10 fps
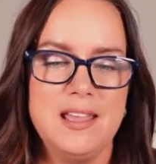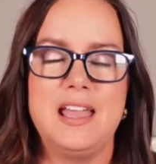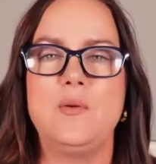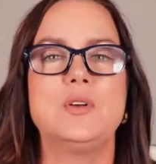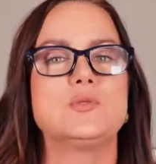
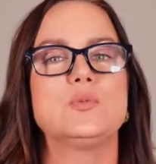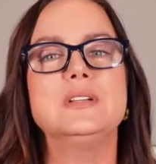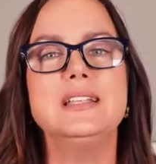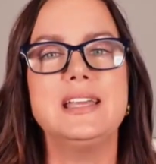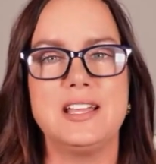And what's
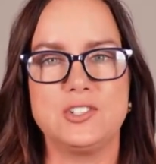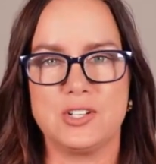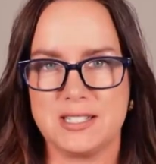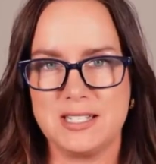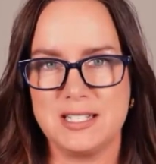really
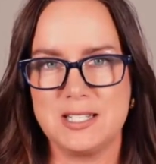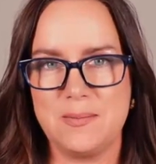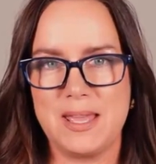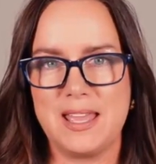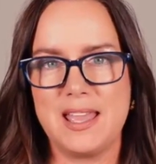interesting to
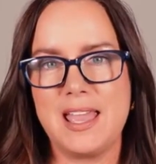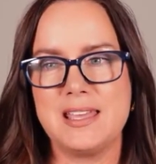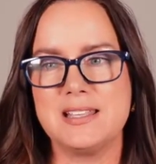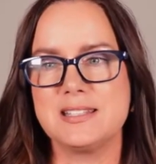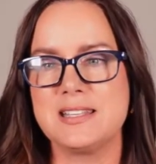me
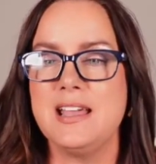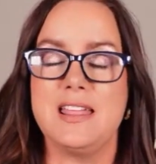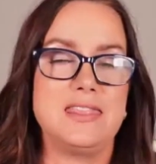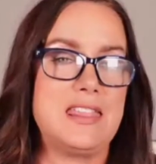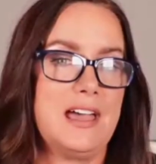is
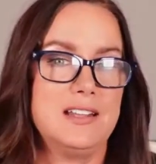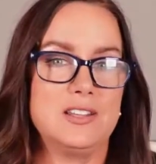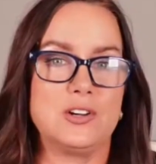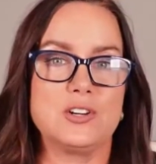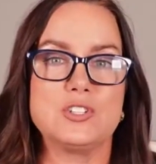that
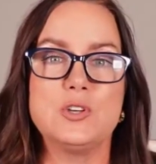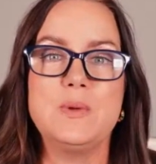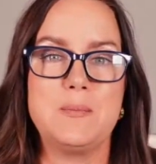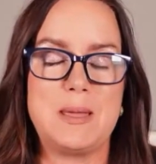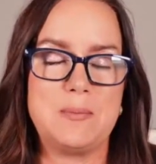there are so
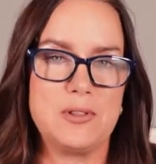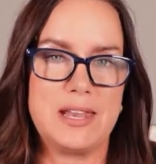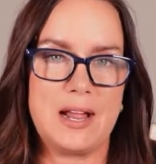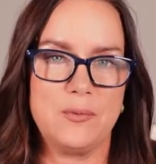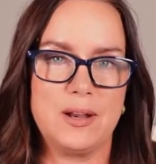many people that
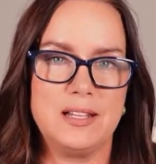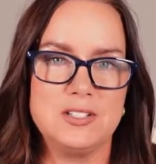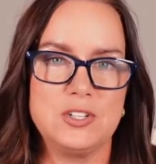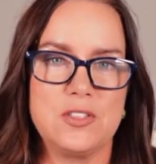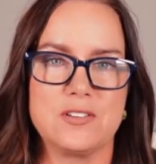I run
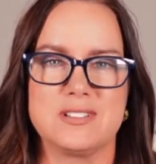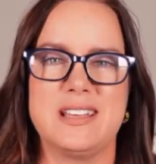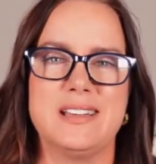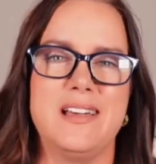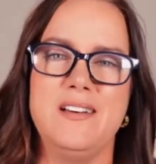into there. It's
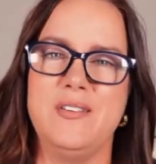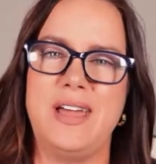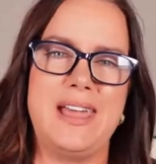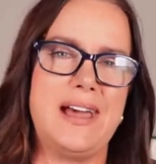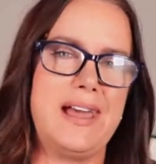like, oh,
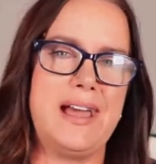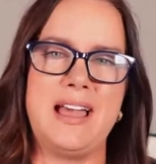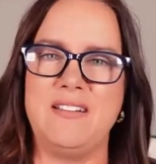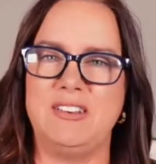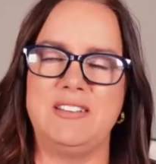AI, I
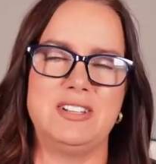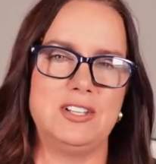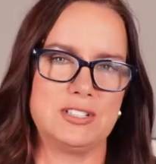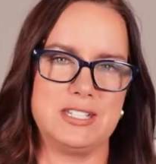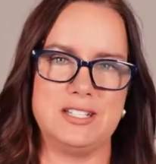haven't even
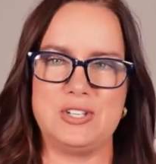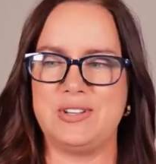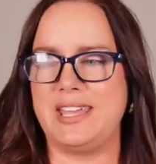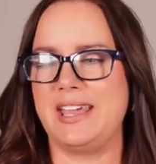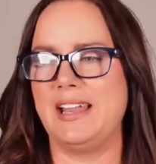looked into
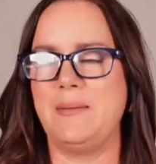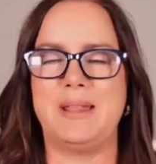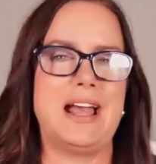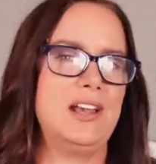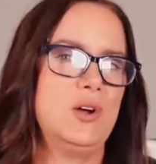it yet. I
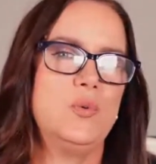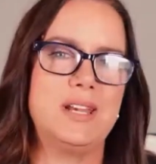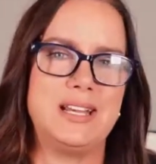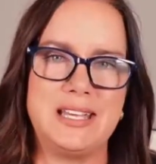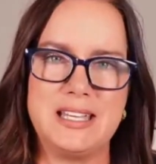mean, I know what
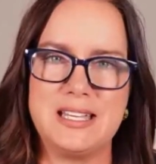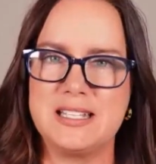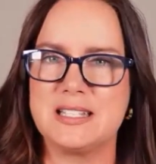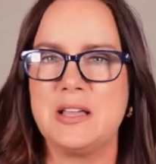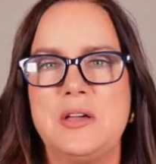it
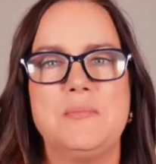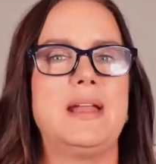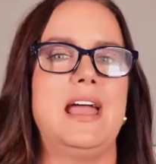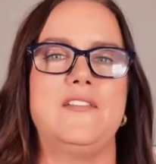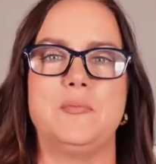is, but
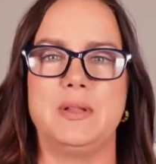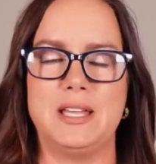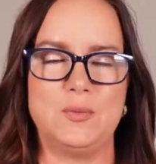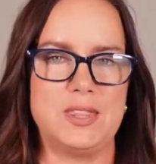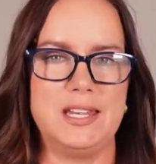I haven't
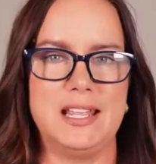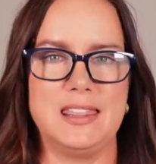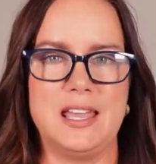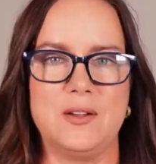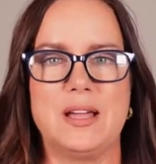played with
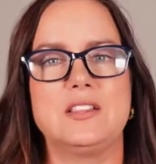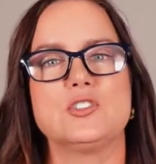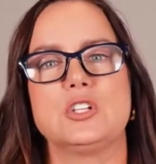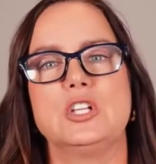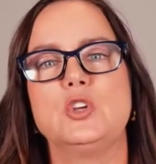anything, right?
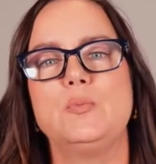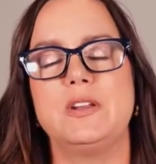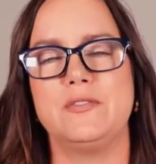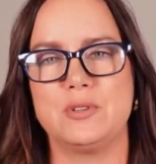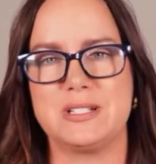There's a little bit
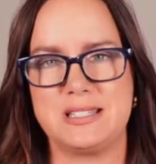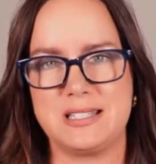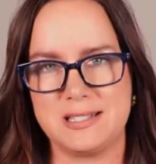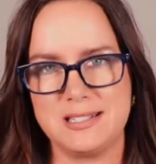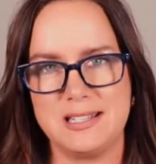of
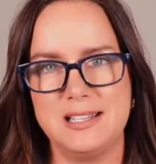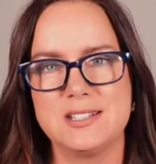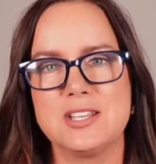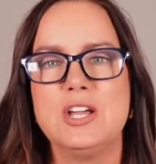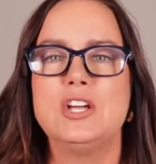
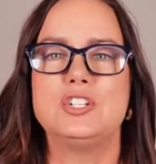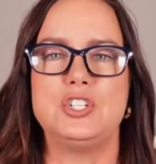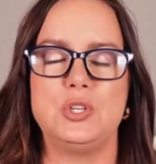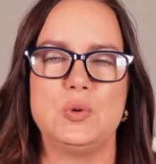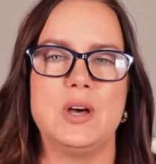resistance
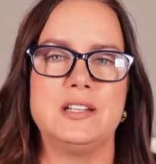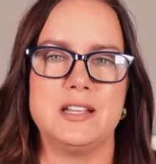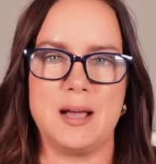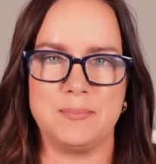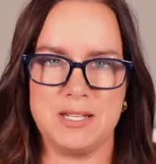to
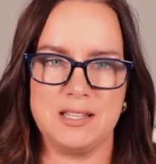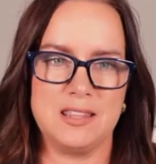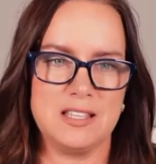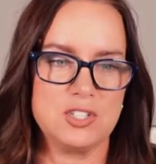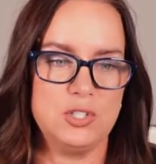adopting
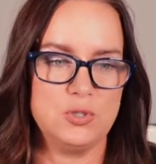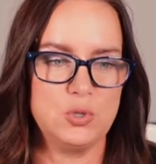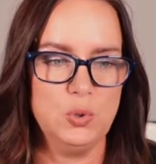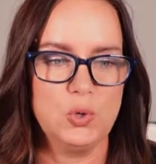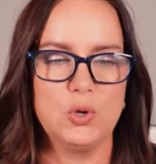this new
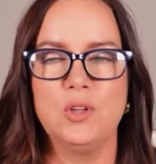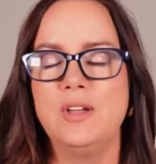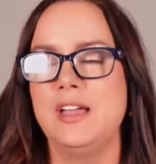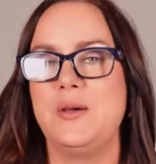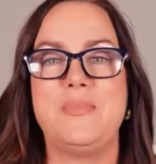tool.
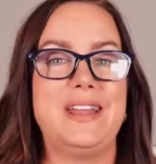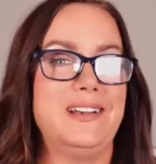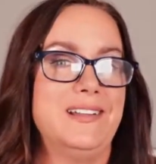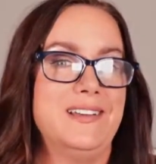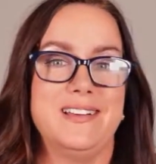
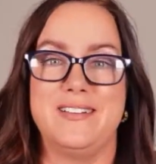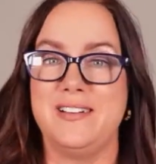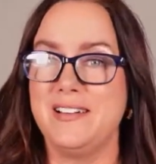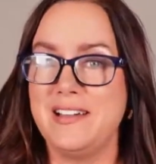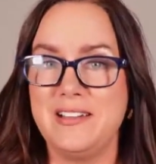But
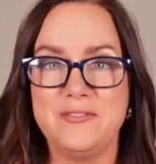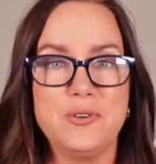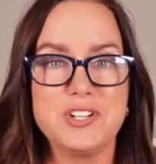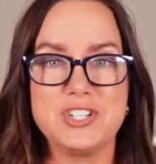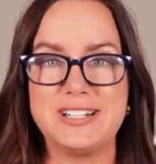
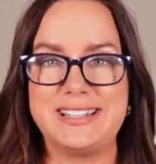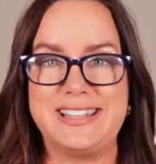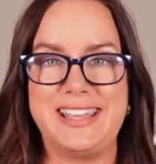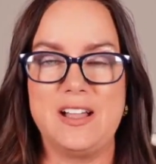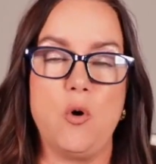
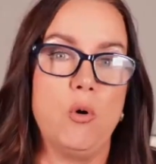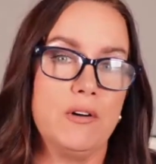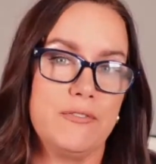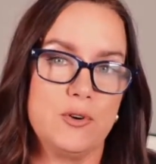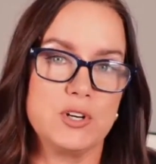unfortunately, or
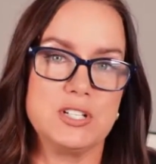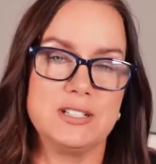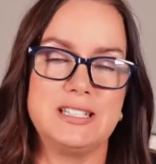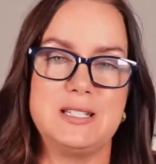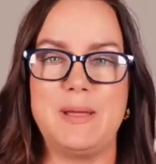
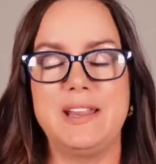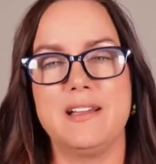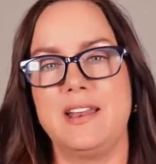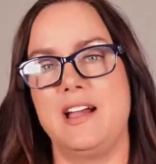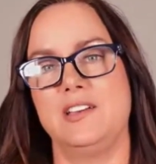fortunately, depending
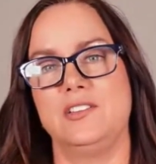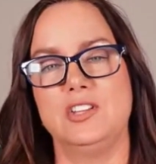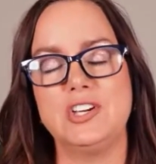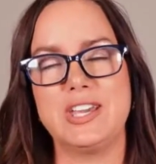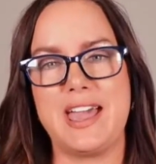on how you
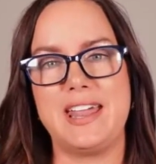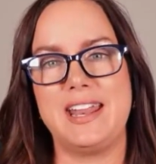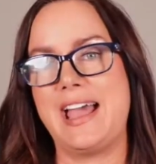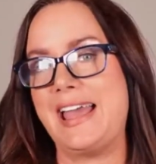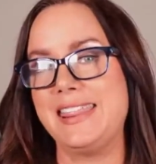look at
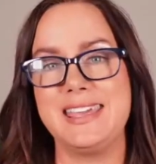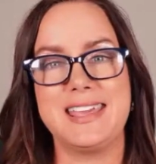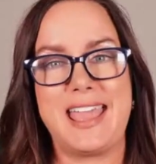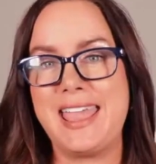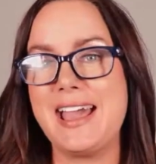it, I think
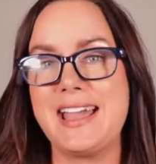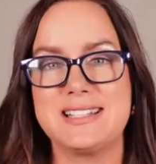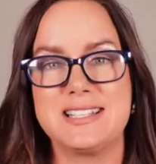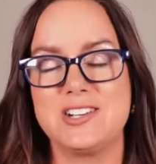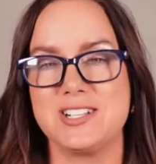AI
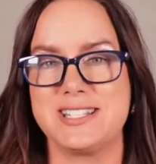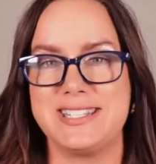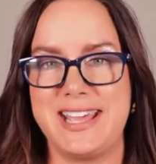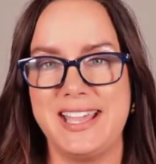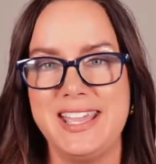is here to
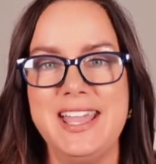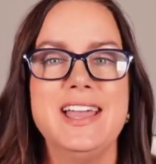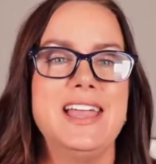stay.